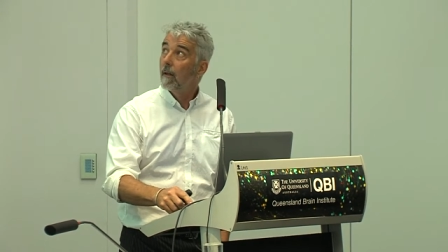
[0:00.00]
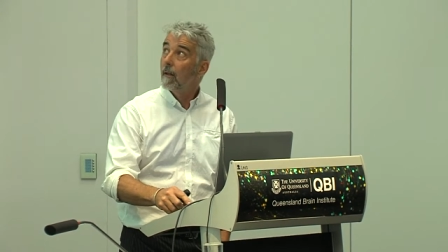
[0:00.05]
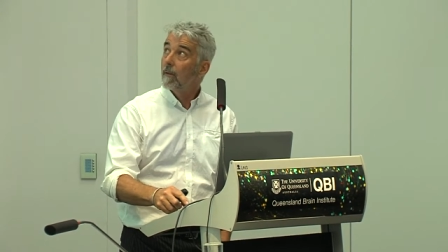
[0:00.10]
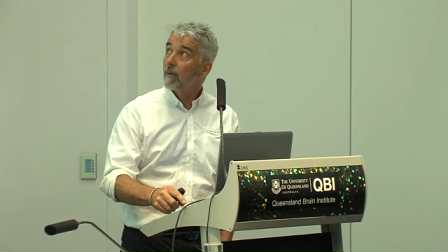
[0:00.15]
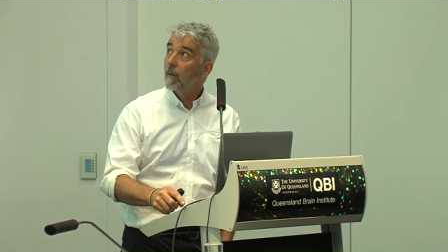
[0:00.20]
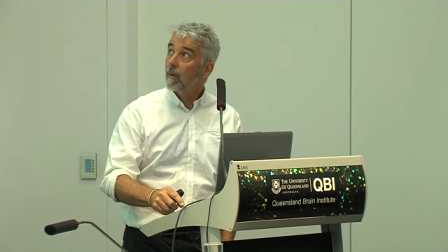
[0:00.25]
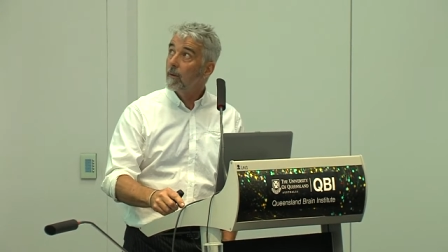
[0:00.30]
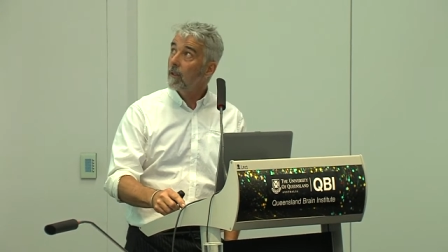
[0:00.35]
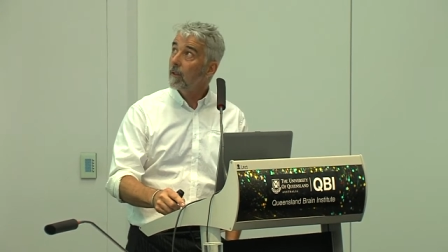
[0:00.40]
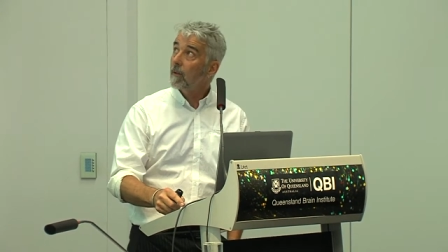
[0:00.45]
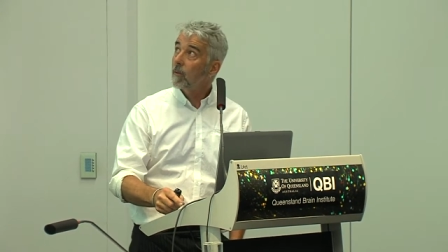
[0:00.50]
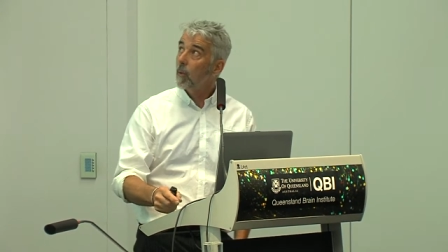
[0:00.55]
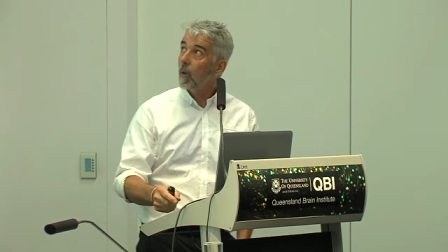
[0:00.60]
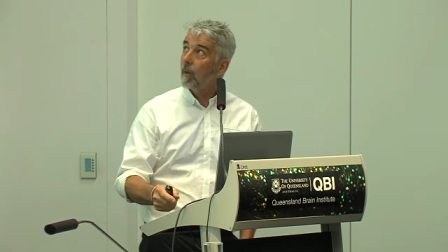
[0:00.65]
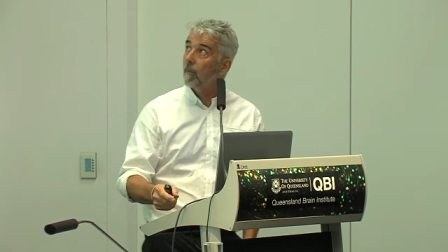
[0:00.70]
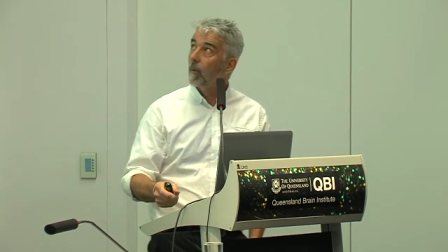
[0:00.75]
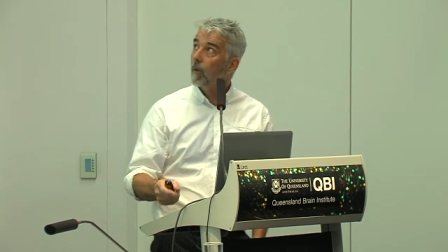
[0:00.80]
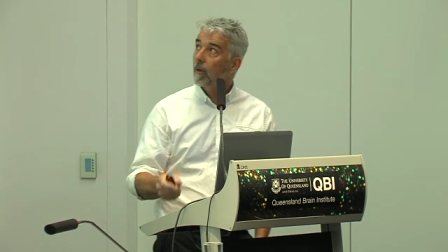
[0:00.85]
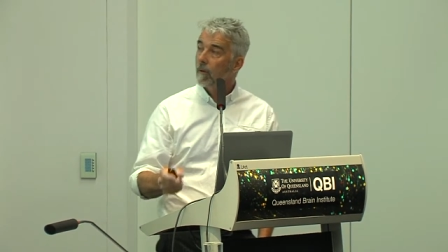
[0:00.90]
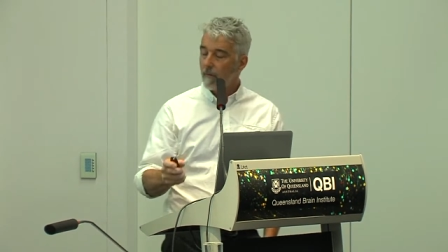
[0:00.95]
So just
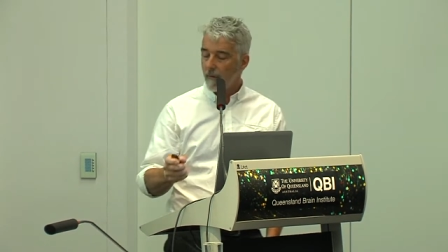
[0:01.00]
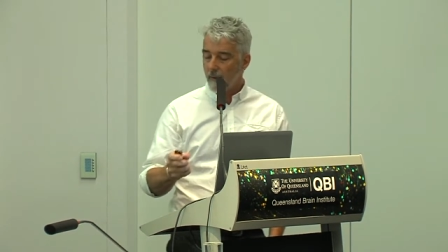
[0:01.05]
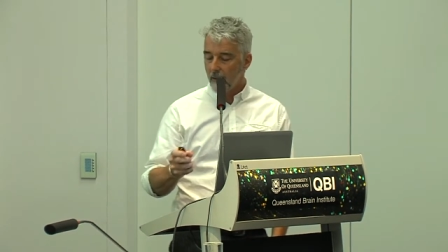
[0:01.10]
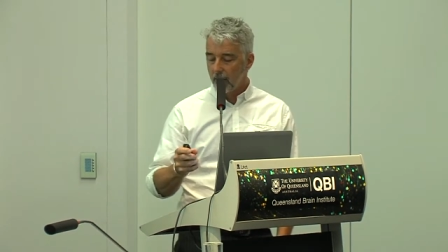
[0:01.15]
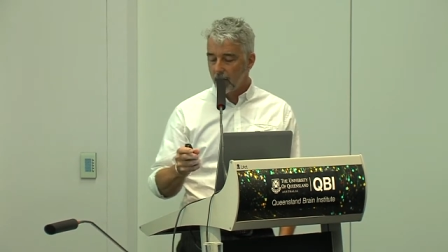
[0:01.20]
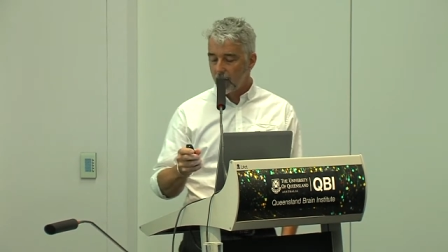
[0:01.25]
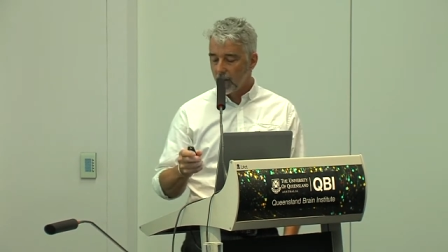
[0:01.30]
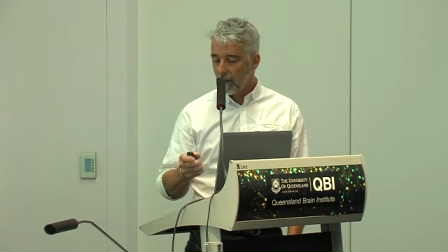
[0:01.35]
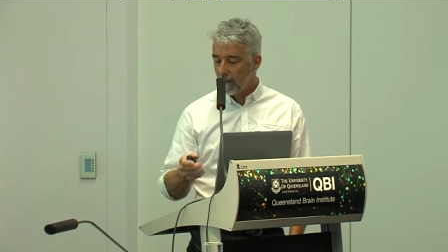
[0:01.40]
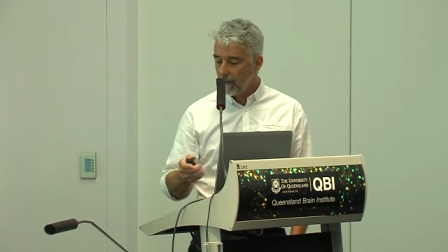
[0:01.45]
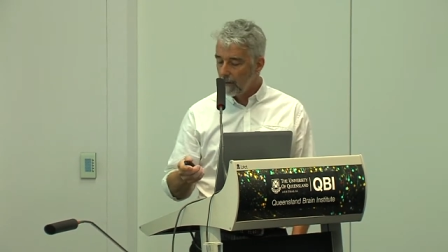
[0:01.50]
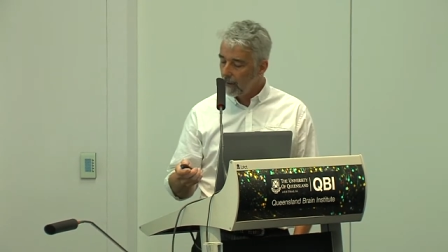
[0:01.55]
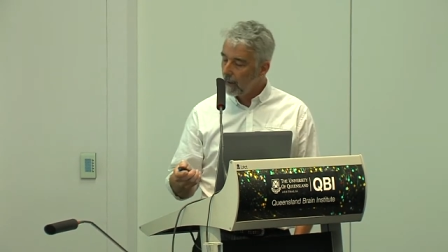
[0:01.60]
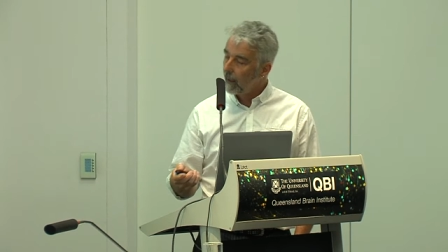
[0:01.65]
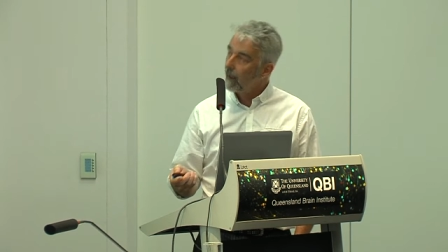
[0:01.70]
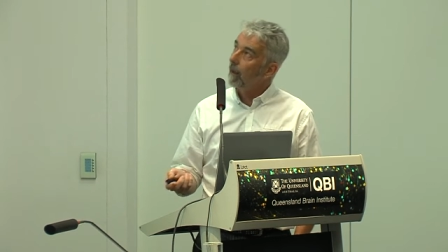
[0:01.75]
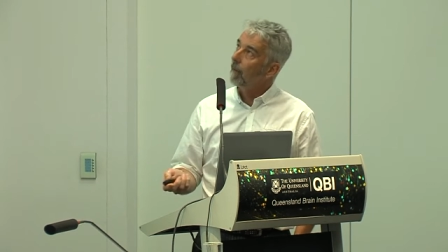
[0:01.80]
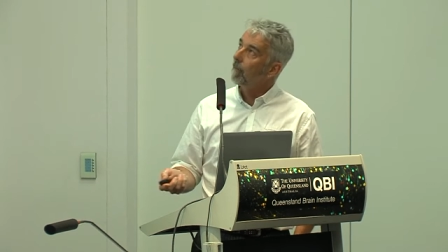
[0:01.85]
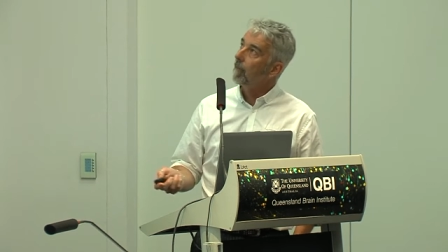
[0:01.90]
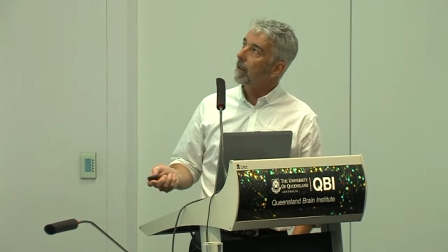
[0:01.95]
one more of these
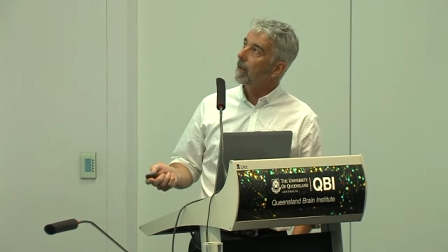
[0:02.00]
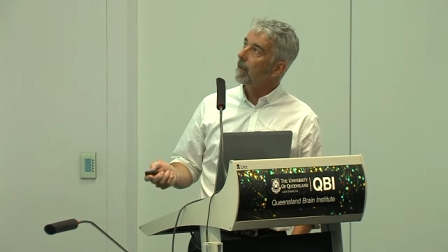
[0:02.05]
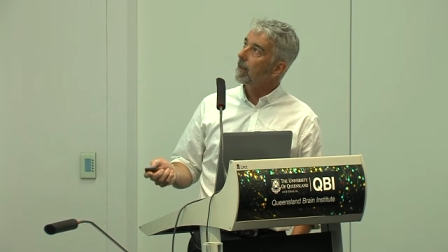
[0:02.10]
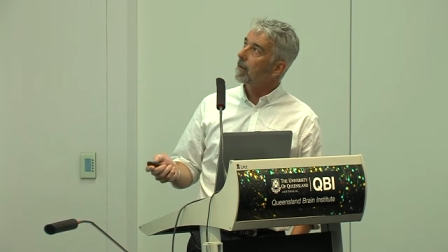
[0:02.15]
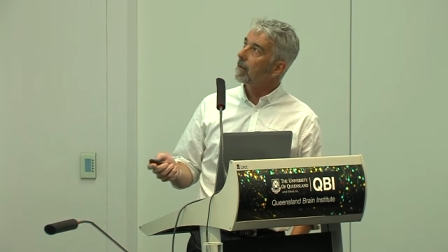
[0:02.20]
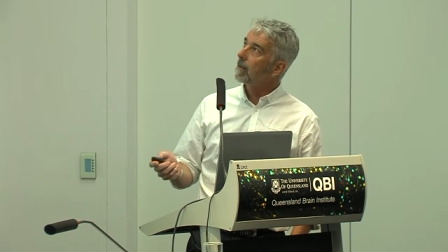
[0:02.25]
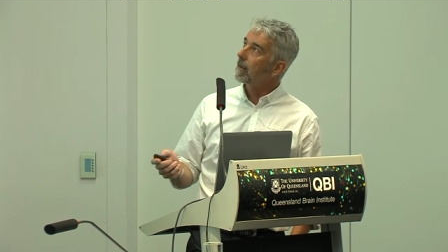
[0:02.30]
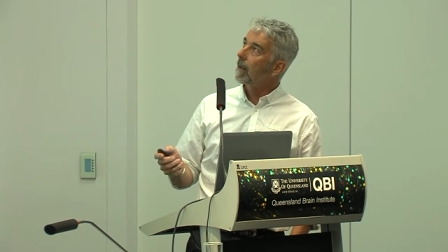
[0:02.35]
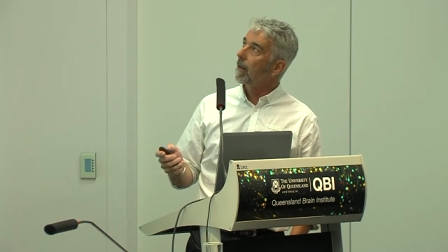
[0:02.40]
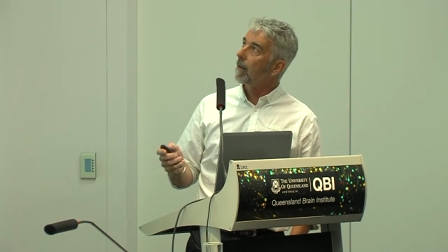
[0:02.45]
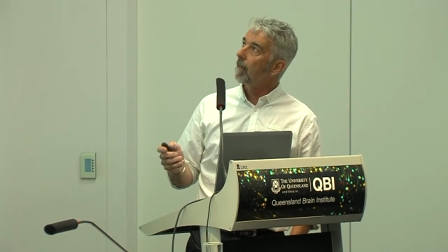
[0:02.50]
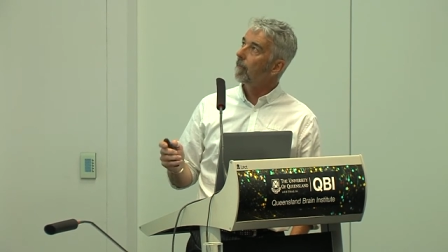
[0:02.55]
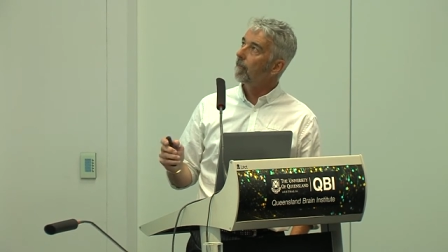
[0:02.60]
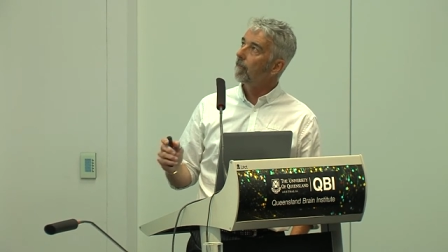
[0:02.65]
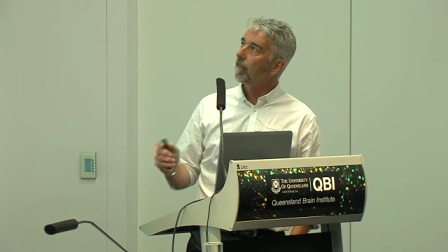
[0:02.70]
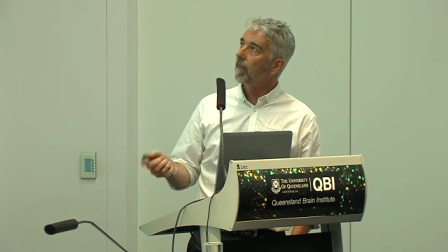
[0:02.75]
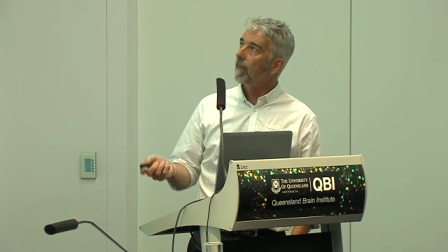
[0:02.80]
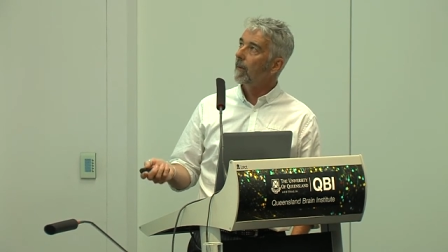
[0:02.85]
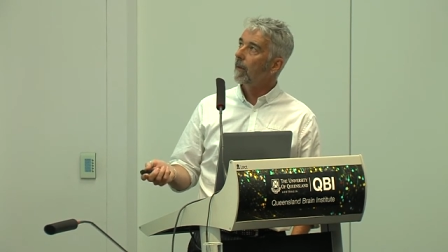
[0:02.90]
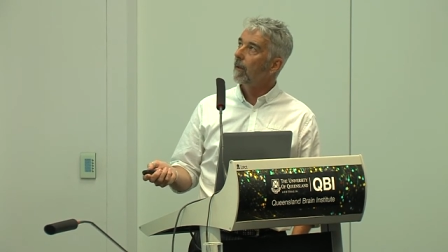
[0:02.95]
um, is, um,
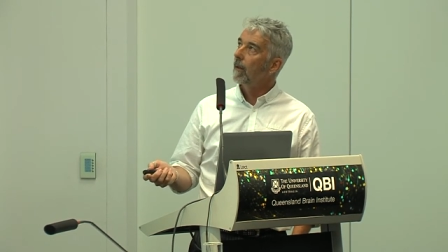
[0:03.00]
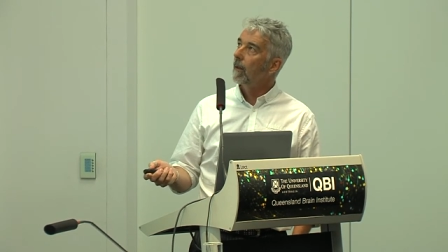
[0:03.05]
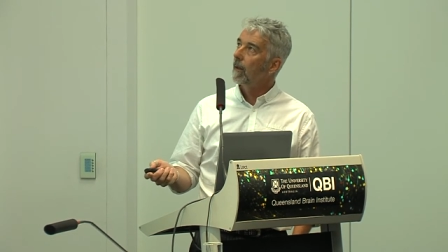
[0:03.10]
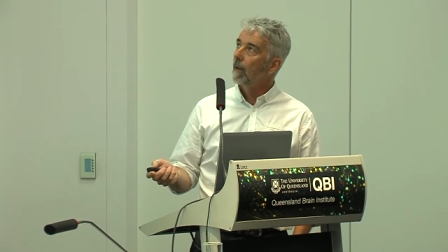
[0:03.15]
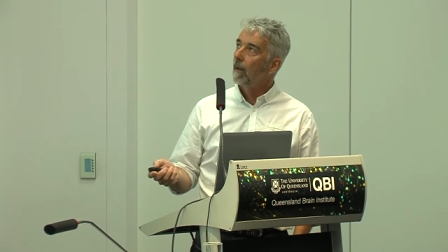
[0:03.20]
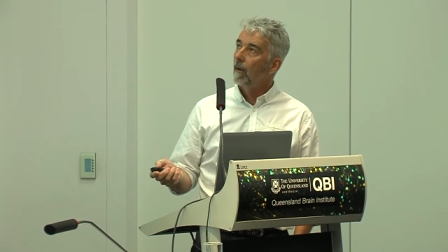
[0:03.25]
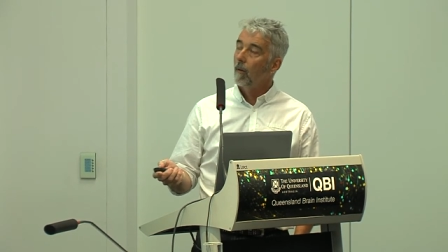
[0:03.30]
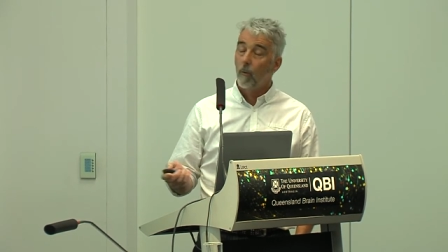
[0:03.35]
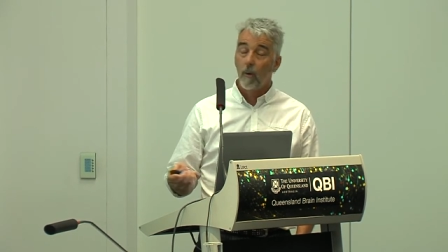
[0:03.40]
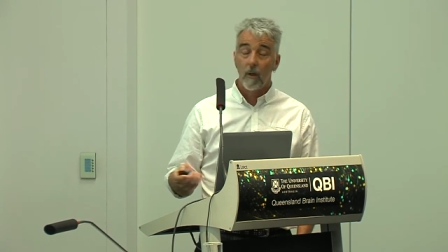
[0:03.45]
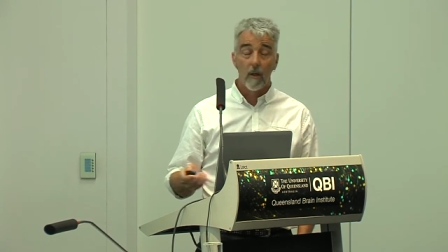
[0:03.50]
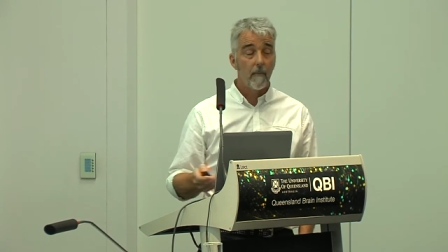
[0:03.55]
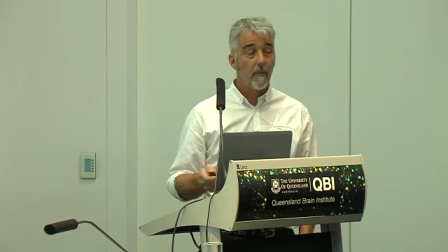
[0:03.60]
what